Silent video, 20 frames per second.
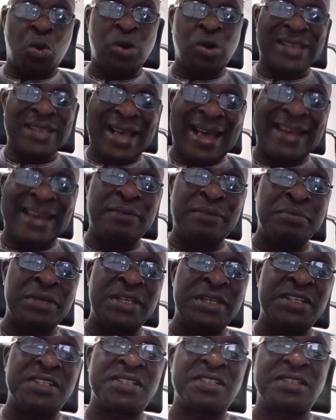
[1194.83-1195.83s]
what and
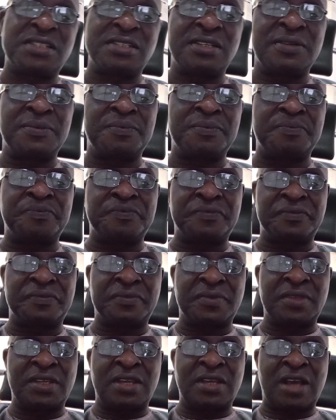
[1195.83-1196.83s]
means.
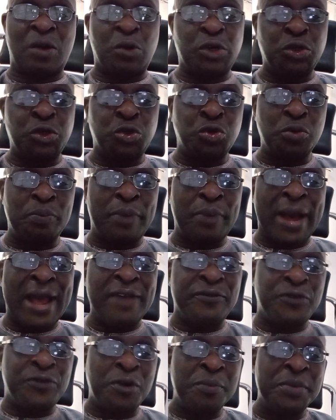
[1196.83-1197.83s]
I want you to
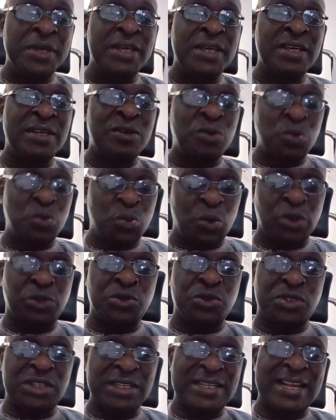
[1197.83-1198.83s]
buy for me. You want
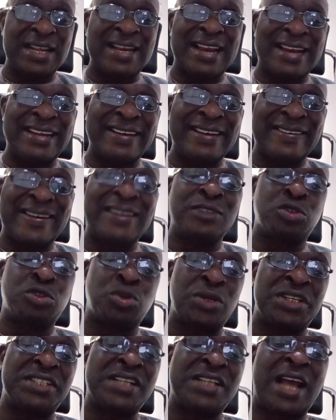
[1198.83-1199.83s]
to send an errand
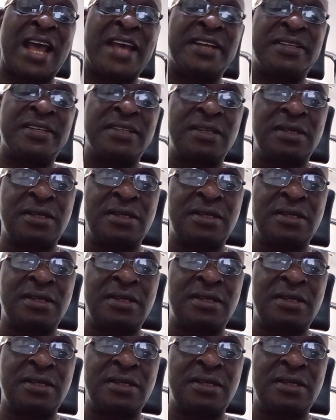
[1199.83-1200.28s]
to a child.